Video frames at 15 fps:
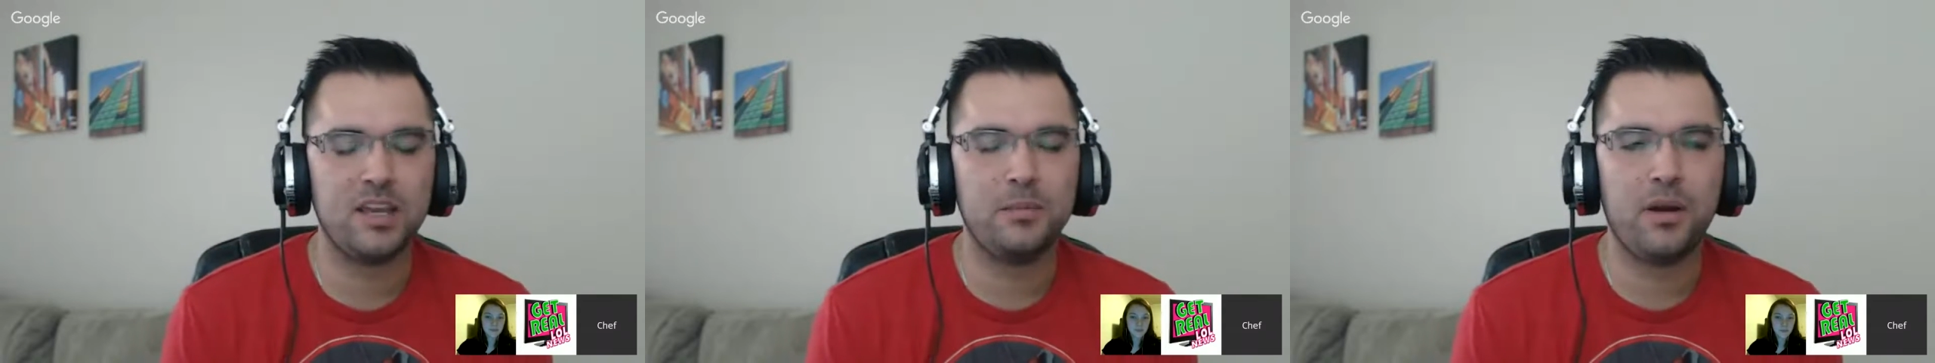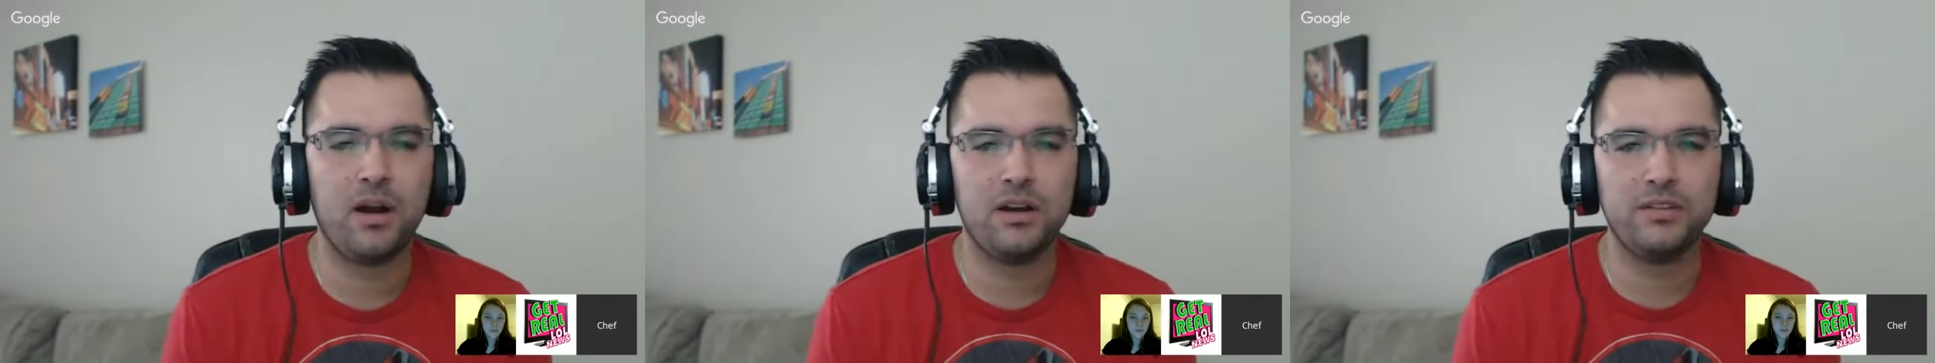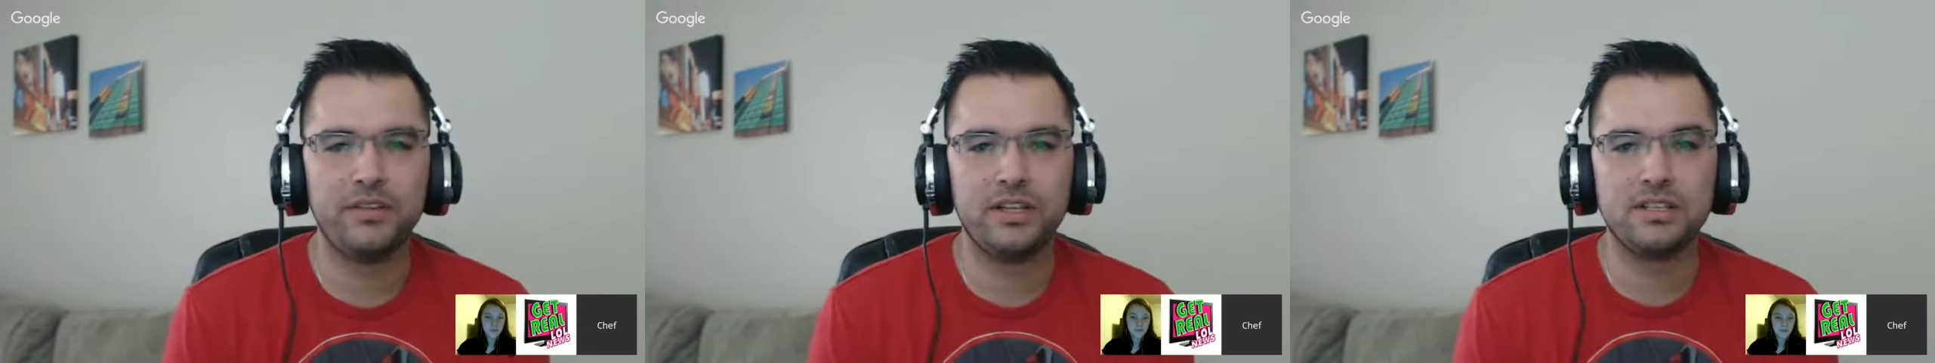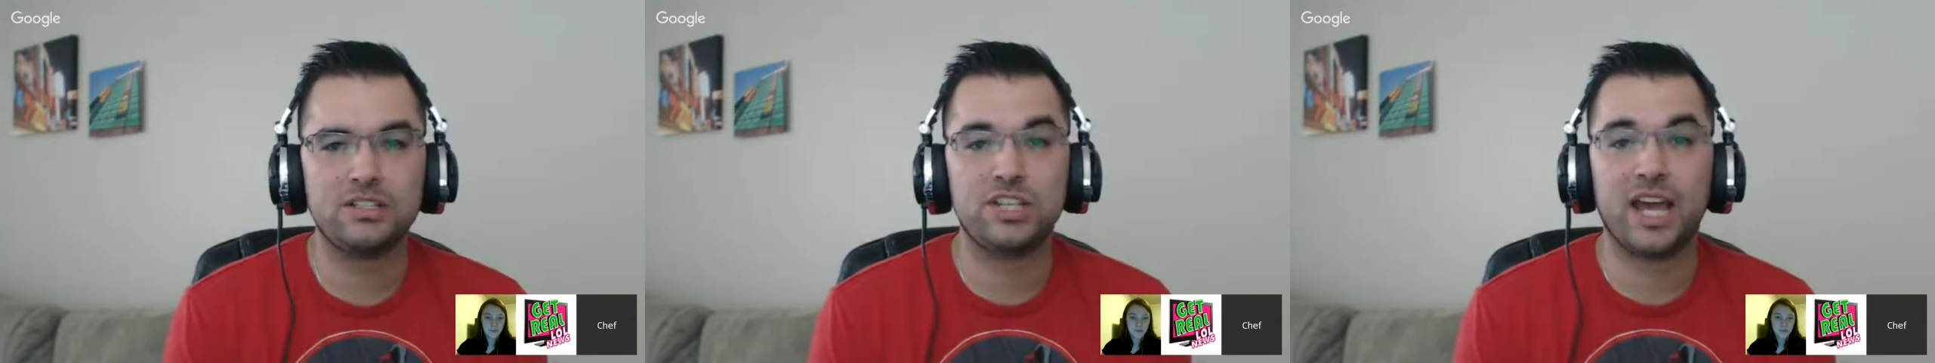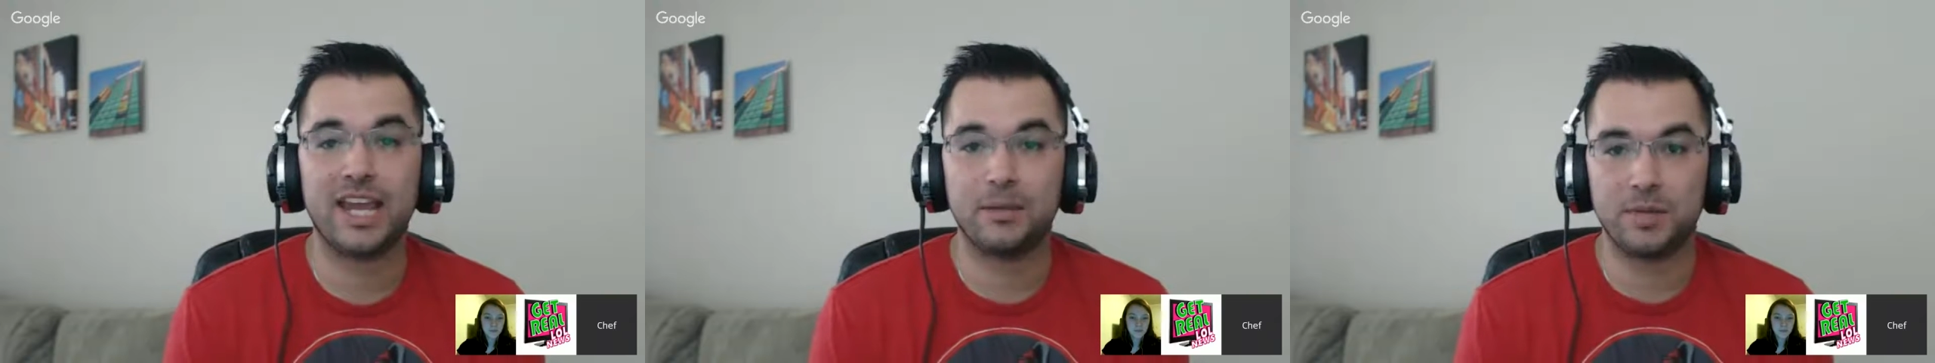say part of it
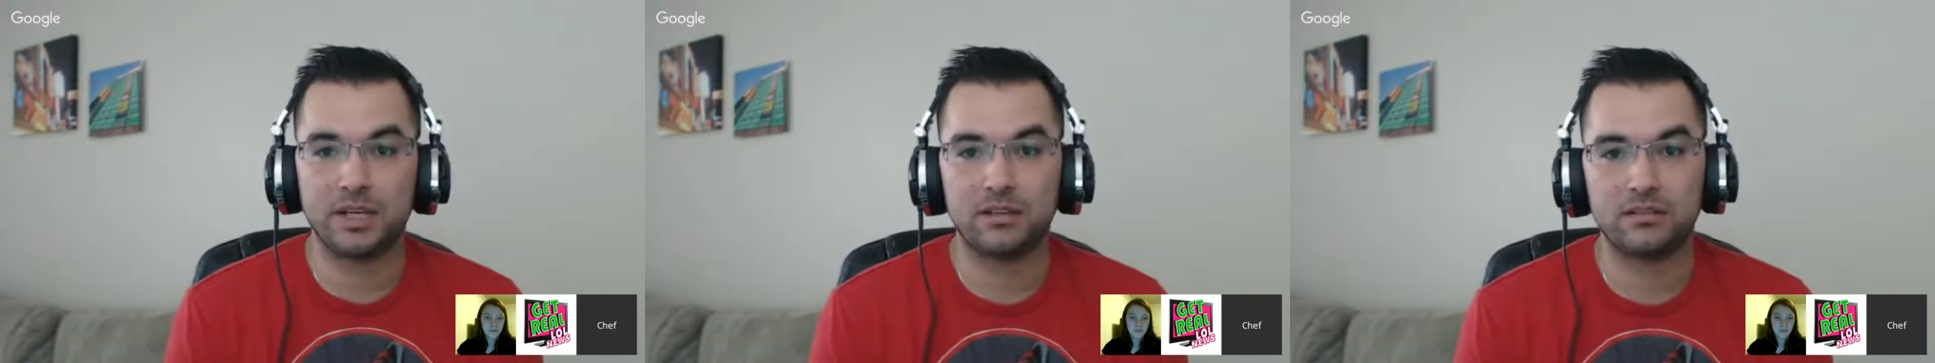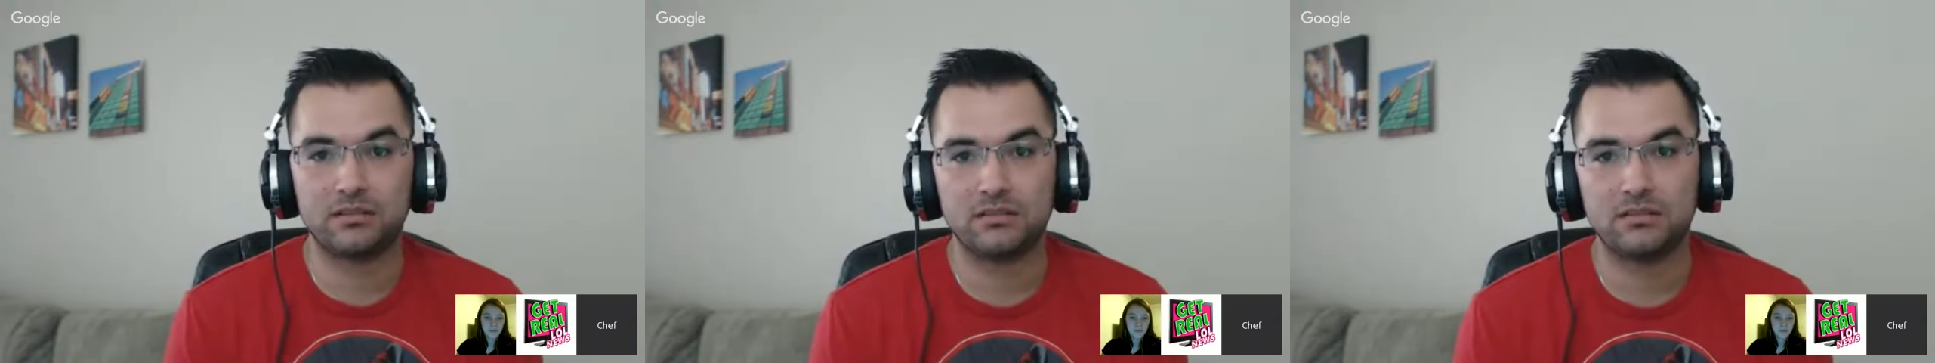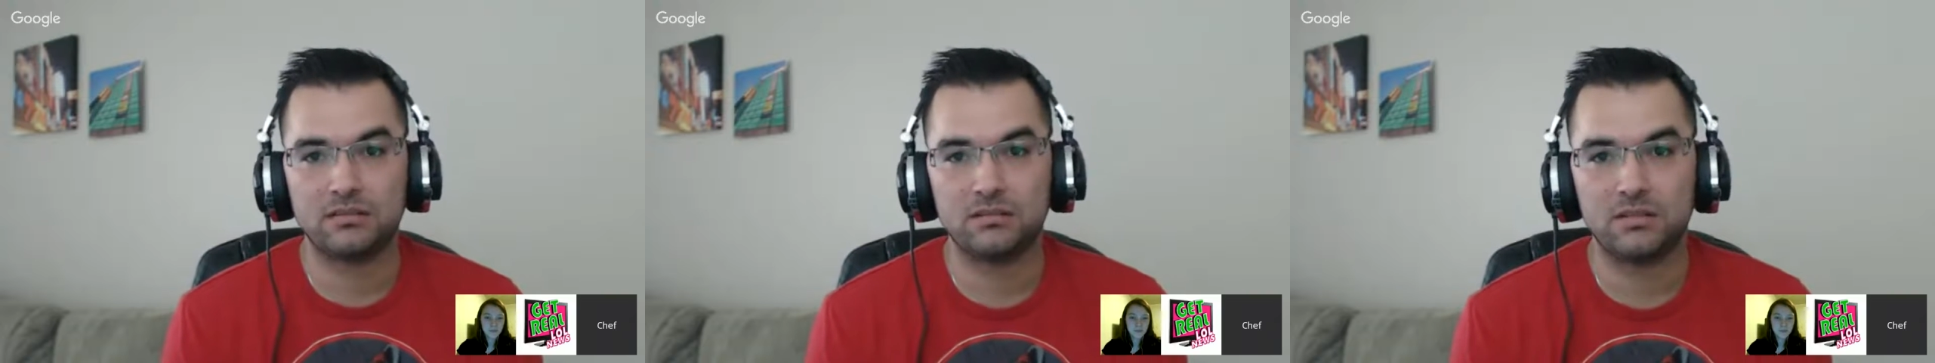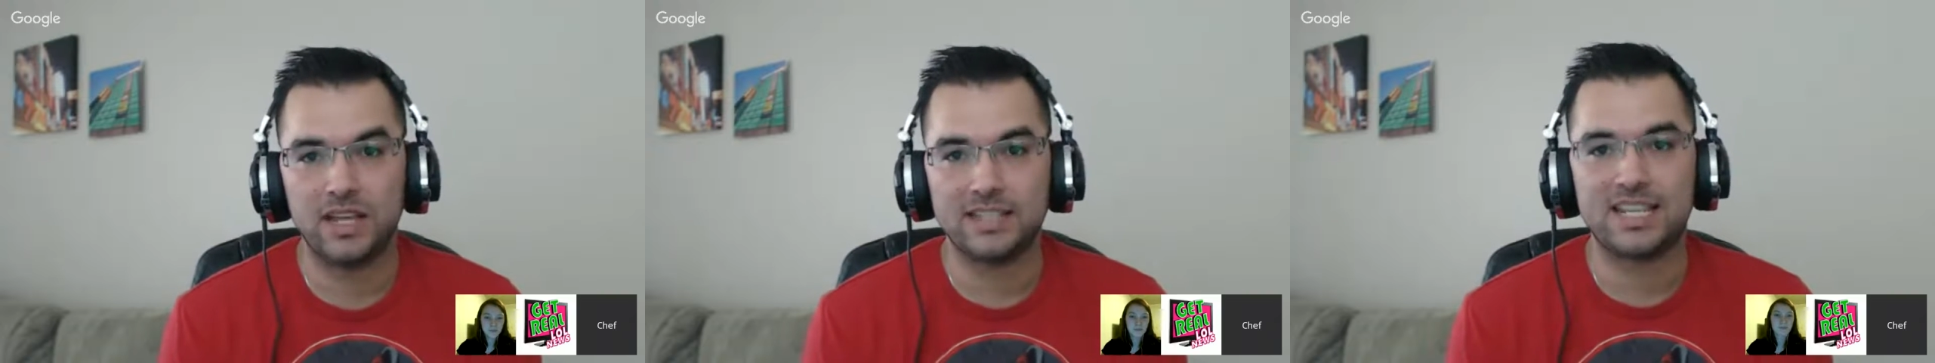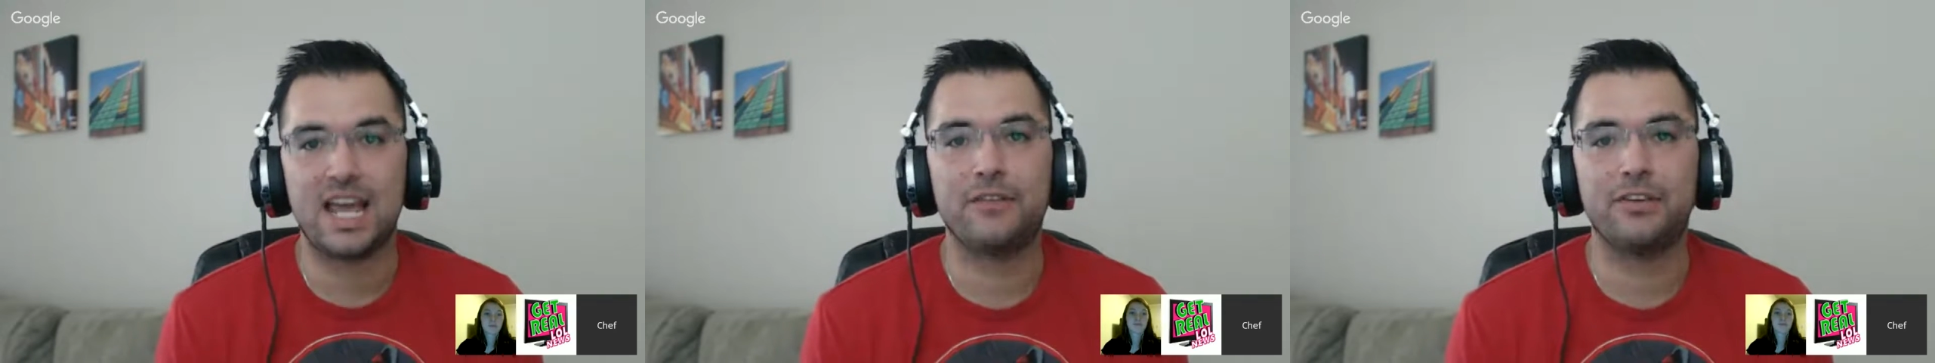is timing,
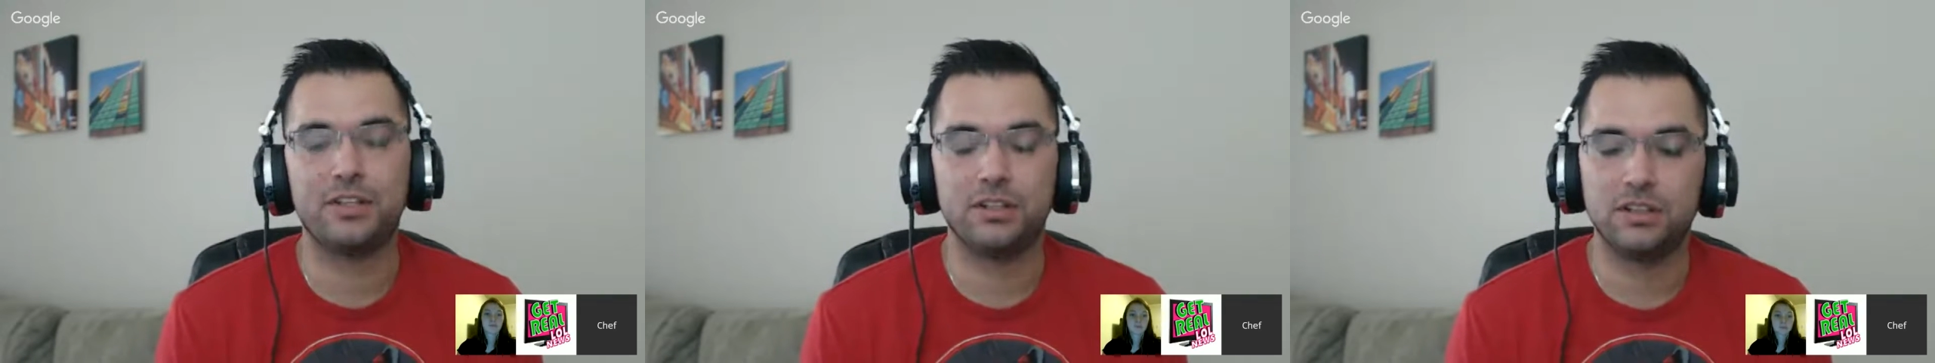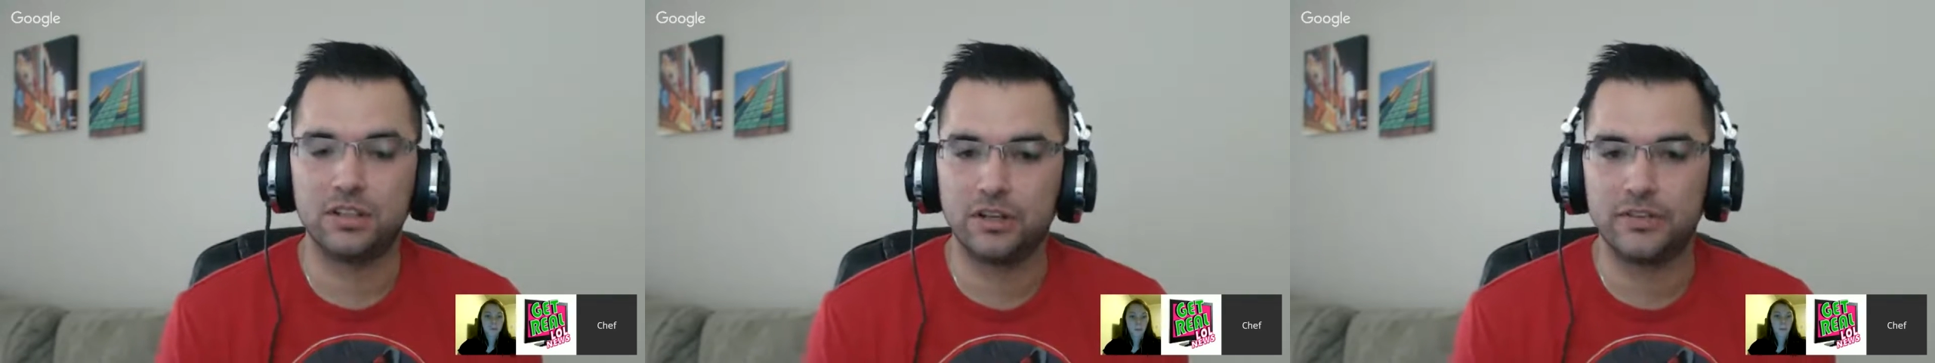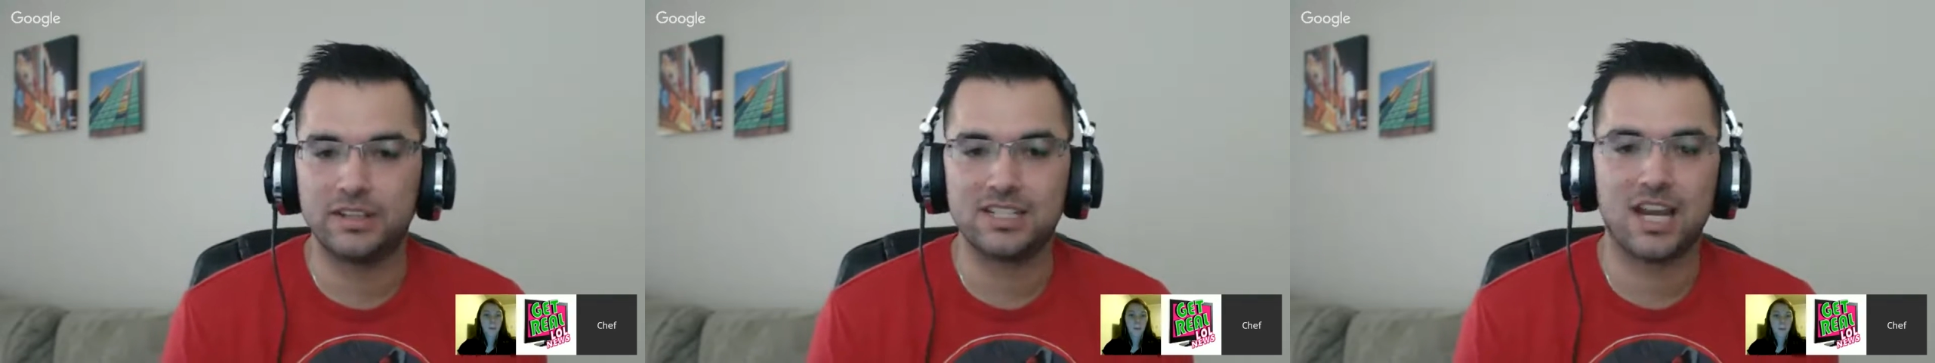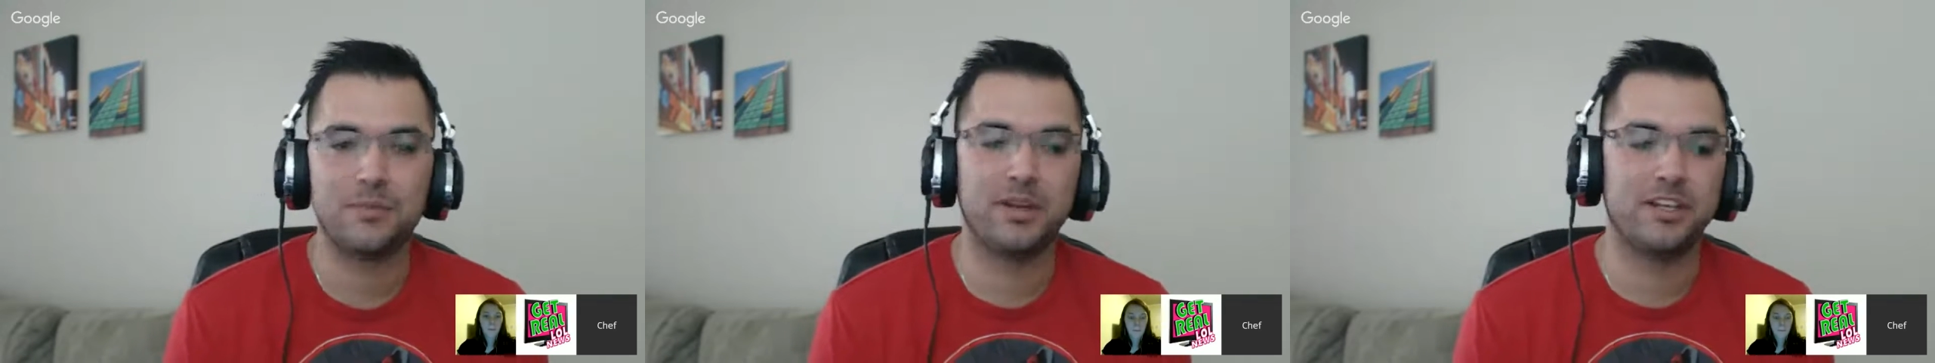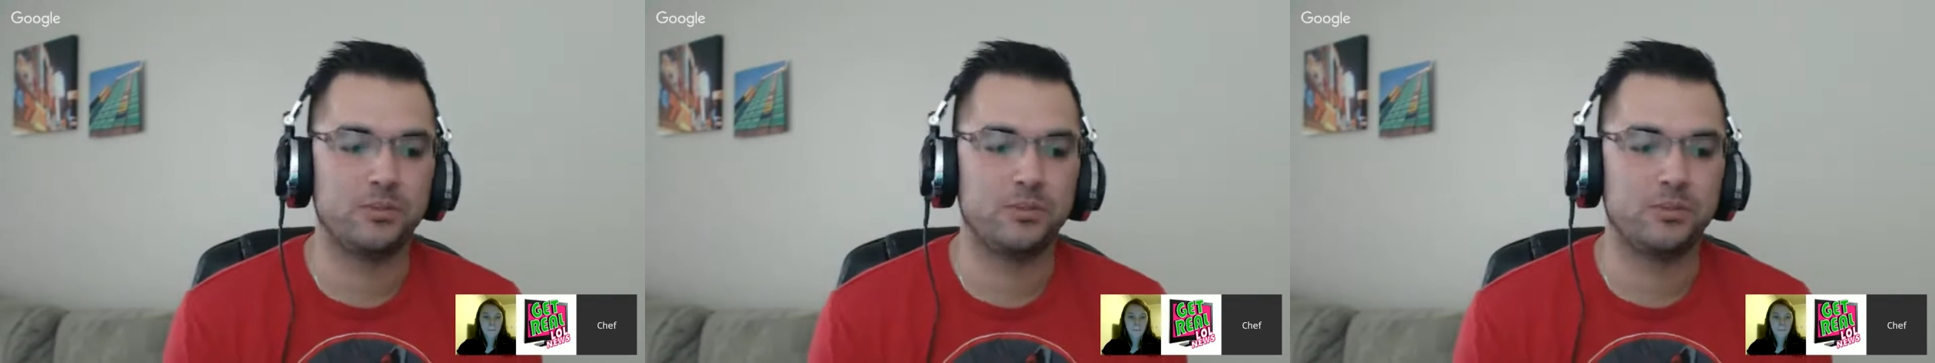is having to learn the timing.